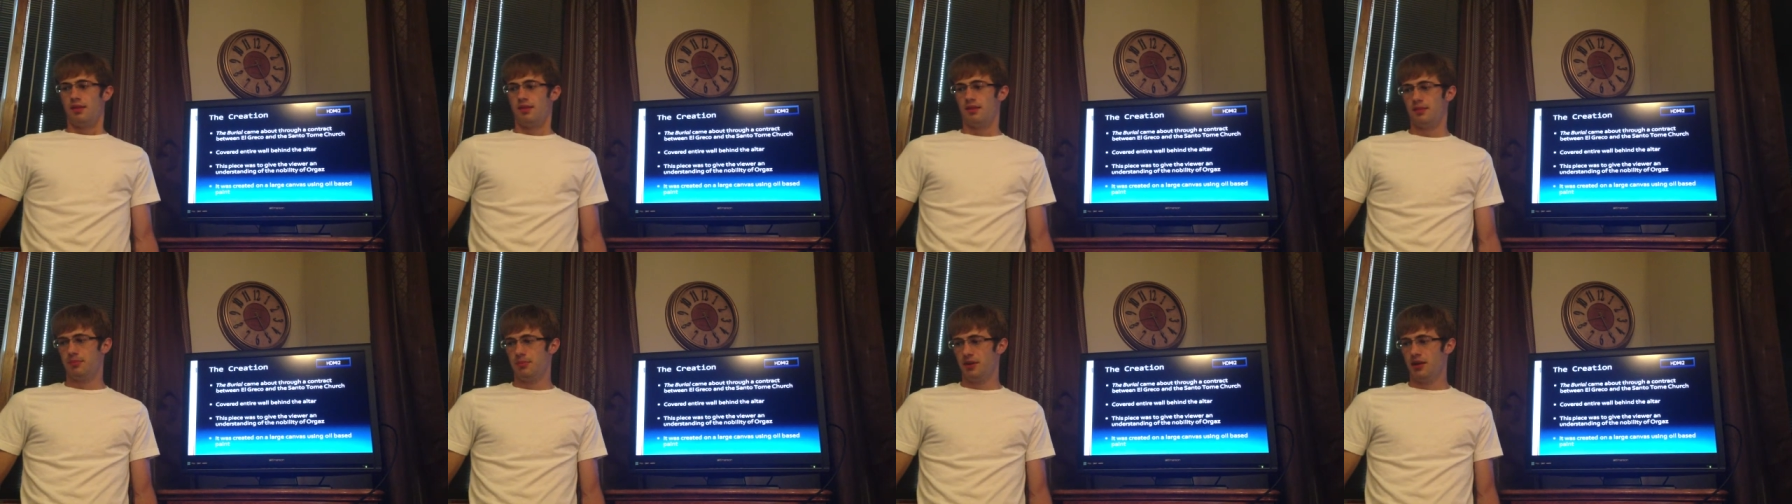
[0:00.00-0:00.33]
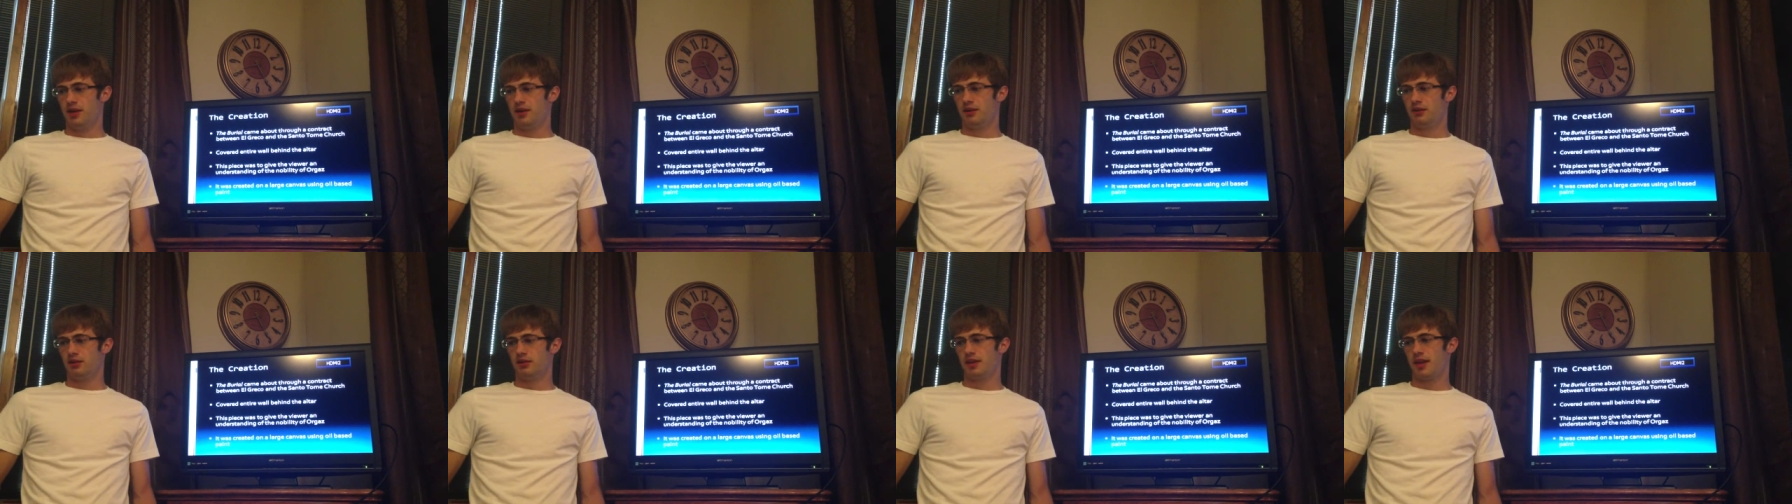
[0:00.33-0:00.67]
The
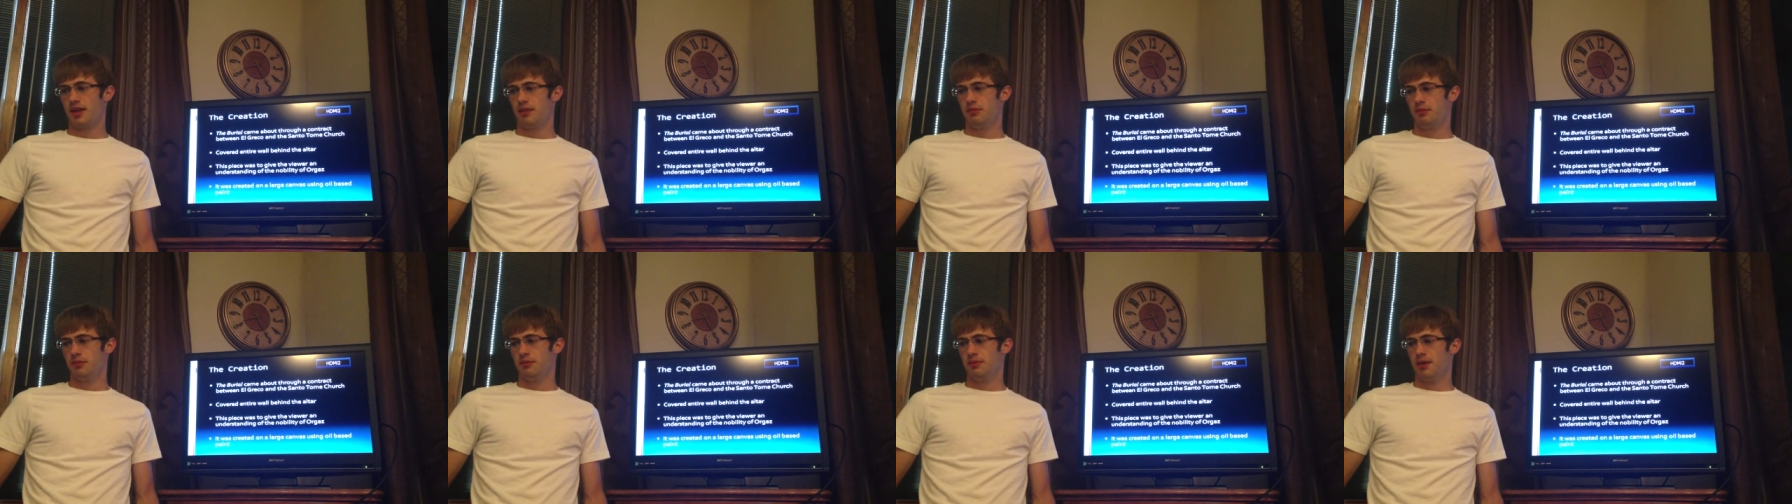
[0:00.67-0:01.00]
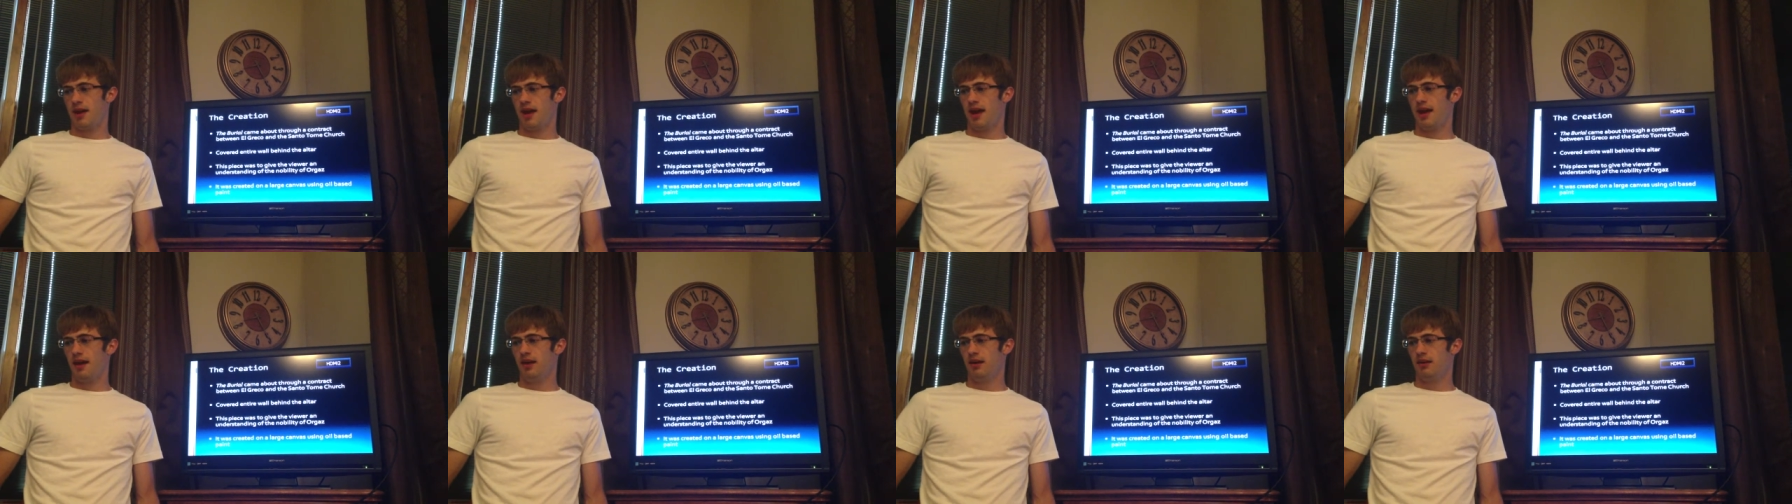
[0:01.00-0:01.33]
burial came
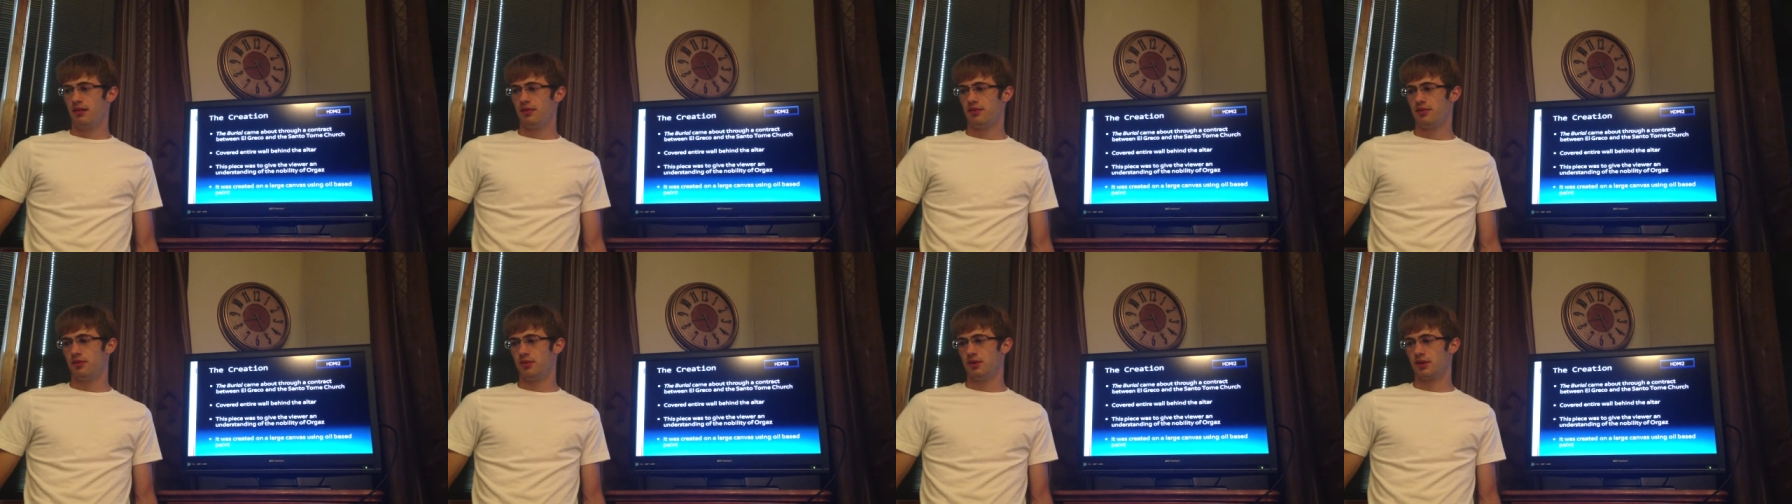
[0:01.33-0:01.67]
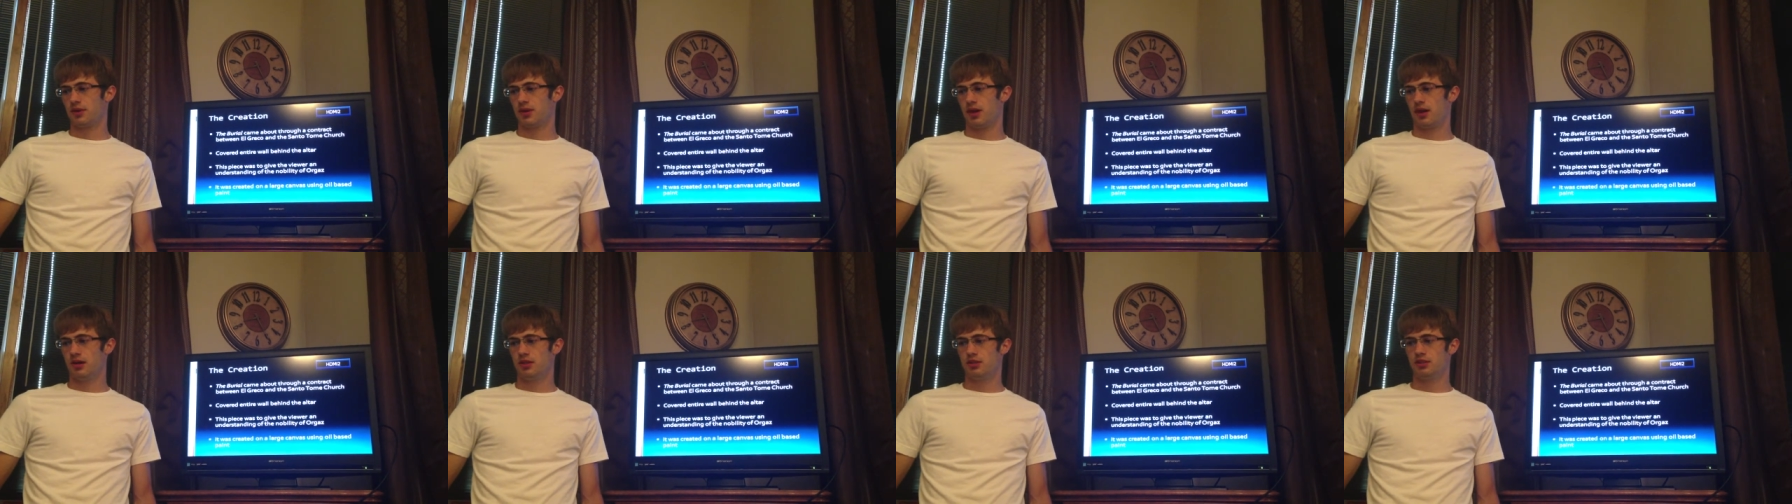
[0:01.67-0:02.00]
about through a
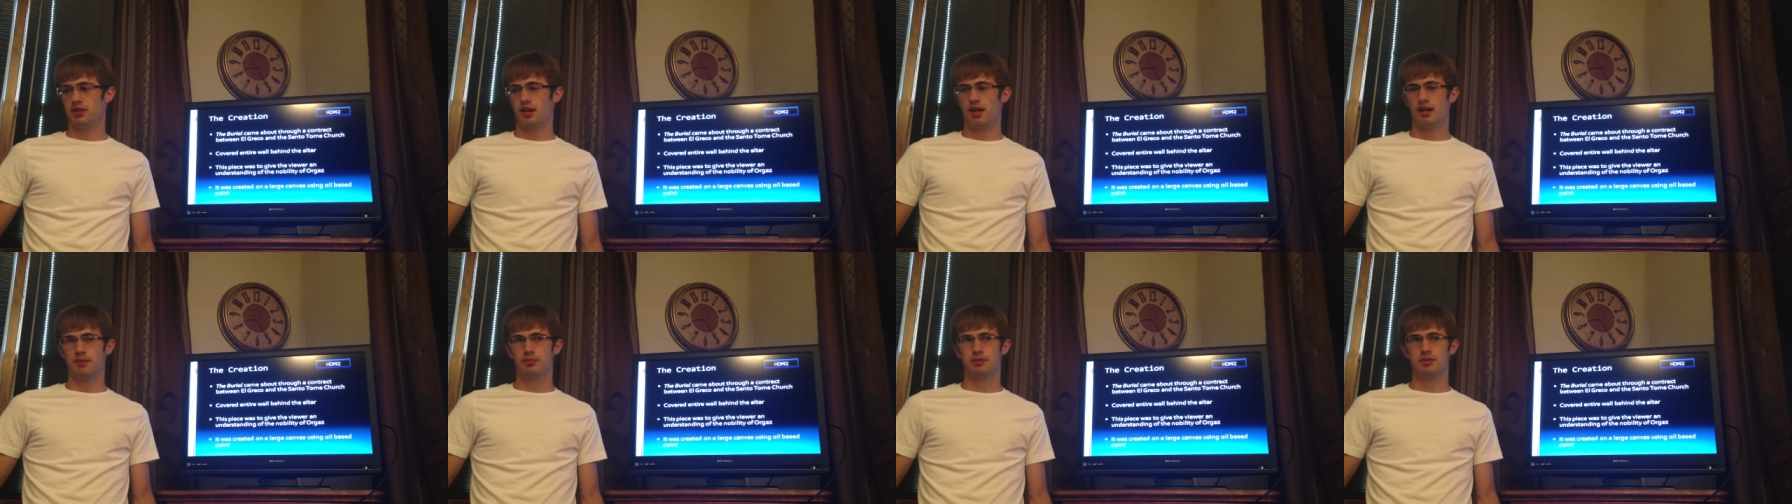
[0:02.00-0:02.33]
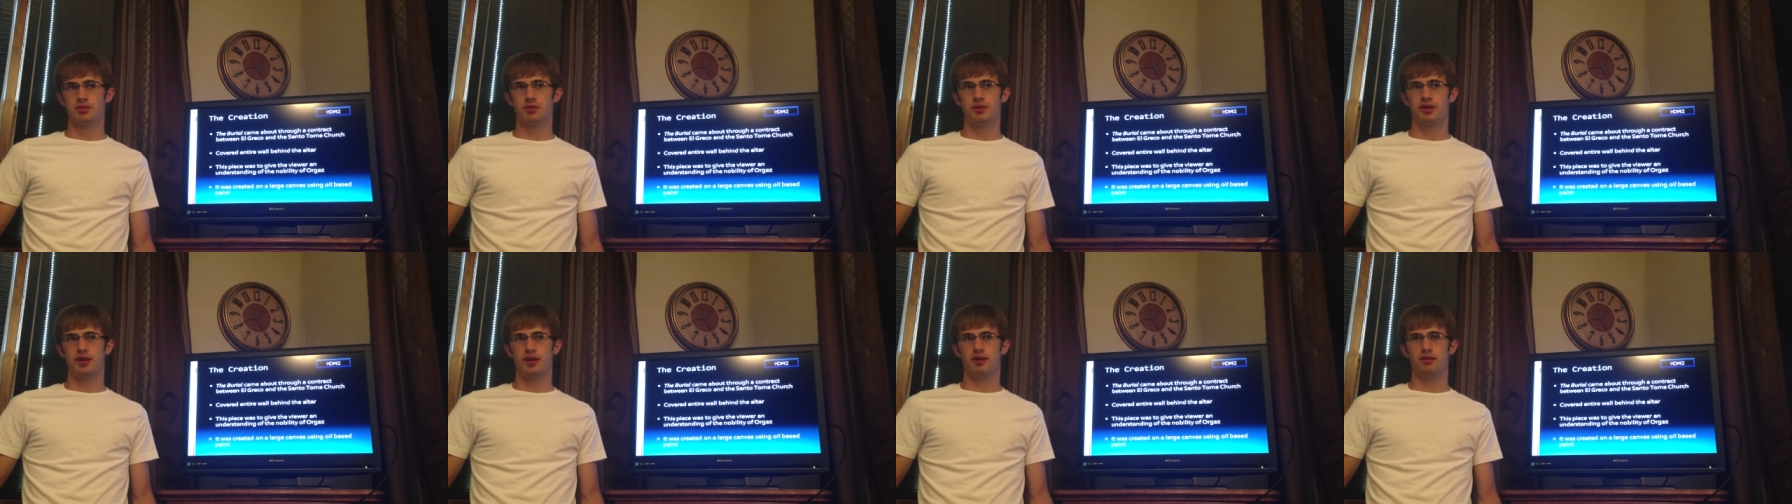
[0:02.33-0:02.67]
contract
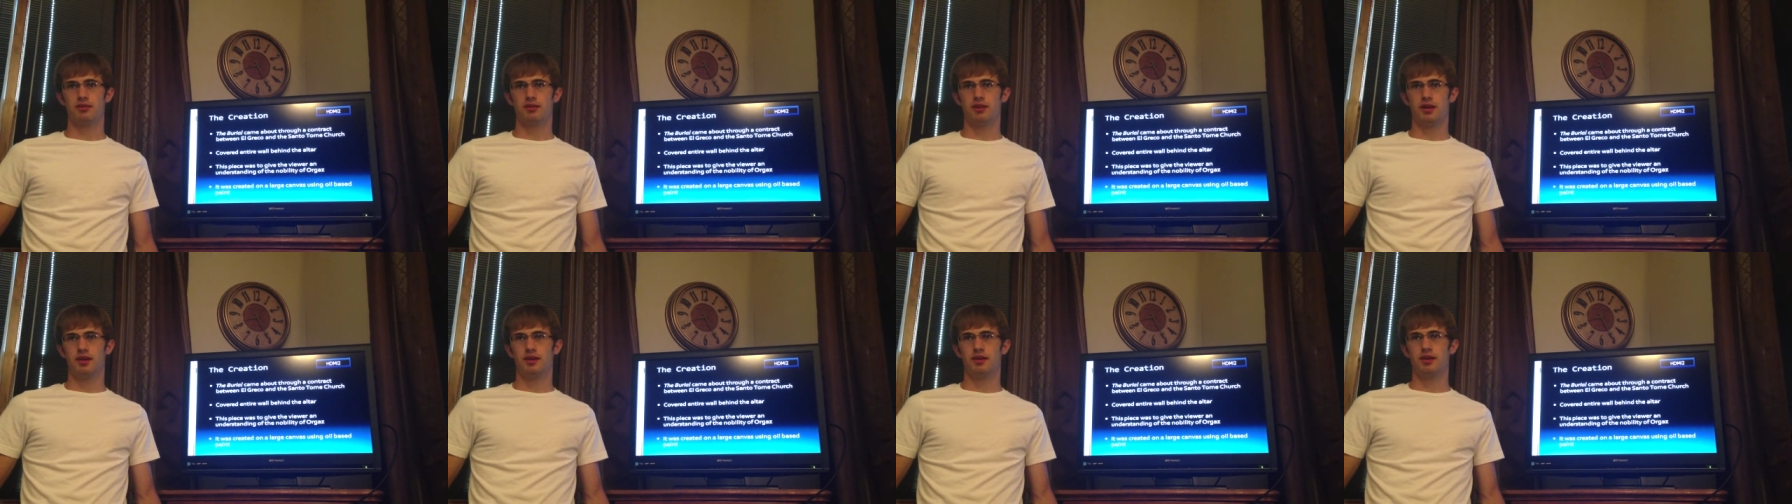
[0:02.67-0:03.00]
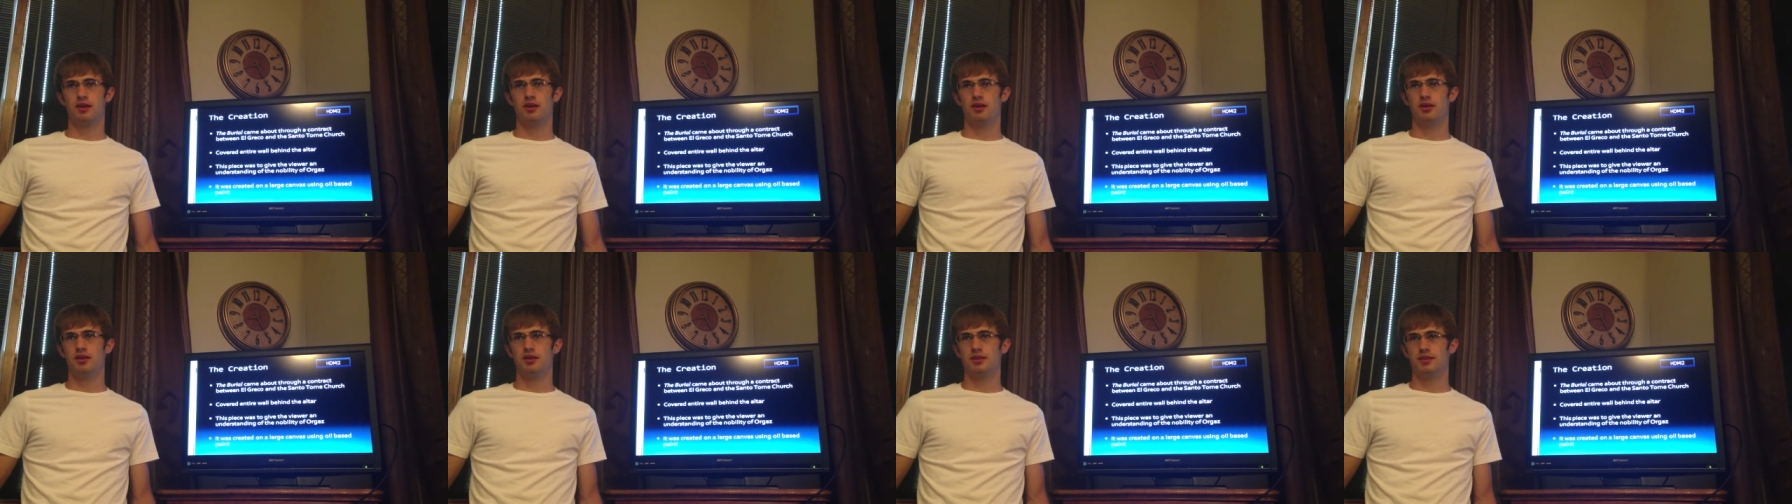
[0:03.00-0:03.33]
between El Greco